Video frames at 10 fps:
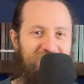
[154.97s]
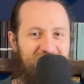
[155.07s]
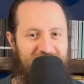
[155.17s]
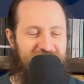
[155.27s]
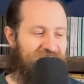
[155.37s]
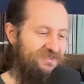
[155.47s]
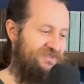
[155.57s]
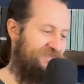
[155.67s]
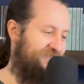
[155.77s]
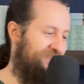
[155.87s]

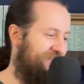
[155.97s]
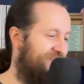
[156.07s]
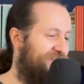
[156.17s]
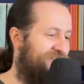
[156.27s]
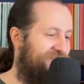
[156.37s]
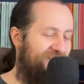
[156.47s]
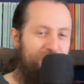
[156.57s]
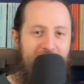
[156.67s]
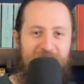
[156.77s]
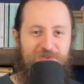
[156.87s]
That's
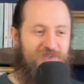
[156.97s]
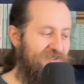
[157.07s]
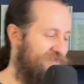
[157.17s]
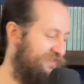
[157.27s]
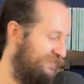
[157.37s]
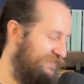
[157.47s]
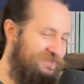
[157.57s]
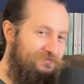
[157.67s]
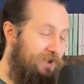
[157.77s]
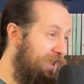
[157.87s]
magic.
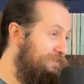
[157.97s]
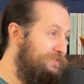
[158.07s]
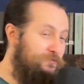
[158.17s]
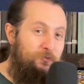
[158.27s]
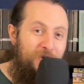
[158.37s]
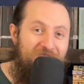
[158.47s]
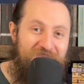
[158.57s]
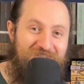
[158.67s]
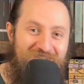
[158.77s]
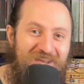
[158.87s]
I haven't even read
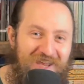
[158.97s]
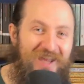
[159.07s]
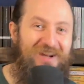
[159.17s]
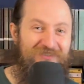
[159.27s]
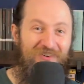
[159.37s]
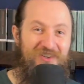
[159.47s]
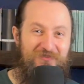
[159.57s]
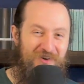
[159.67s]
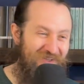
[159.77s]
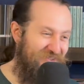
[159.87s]
this yet. I really
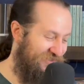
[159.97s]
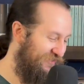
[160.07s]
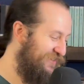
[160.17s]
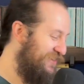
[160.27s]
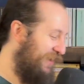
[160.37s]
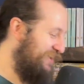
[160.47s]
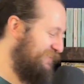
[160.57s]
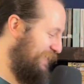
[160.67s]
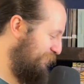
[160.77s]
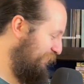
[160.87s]
want to. I
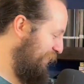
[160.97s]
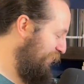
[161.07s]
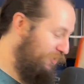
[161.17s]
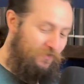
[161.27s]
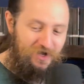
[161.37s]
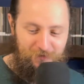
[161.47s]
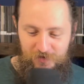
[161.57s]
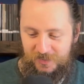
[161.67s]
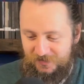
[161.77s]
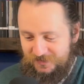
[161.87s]
just haven't. You know what? I'm
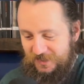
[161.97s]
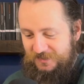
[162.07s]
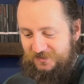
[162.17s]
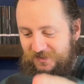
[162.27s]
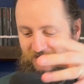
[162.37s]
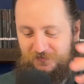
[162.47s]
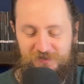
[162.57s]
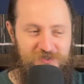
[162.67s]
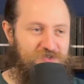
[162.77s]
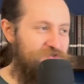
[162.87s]
reading this next. I just
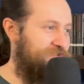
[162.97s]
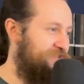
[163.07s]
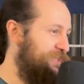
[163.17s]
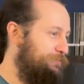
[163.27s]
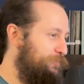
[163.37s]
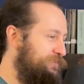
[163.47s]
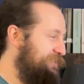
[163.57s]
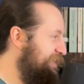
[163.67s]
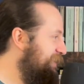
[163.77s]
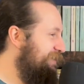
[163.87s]
finished Trust of the Emerald
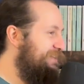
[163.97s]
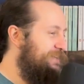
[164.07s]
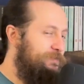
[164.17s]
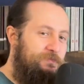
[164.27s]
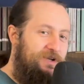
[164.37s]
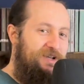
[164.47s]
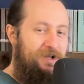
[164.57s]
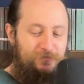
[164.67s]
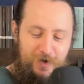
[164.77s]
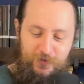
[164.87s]
Sea, but
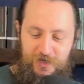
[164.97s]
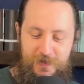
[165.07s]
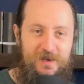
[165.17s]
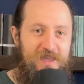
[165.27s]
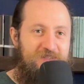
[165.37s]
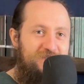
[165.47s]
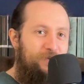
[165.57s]
I'm reading that next.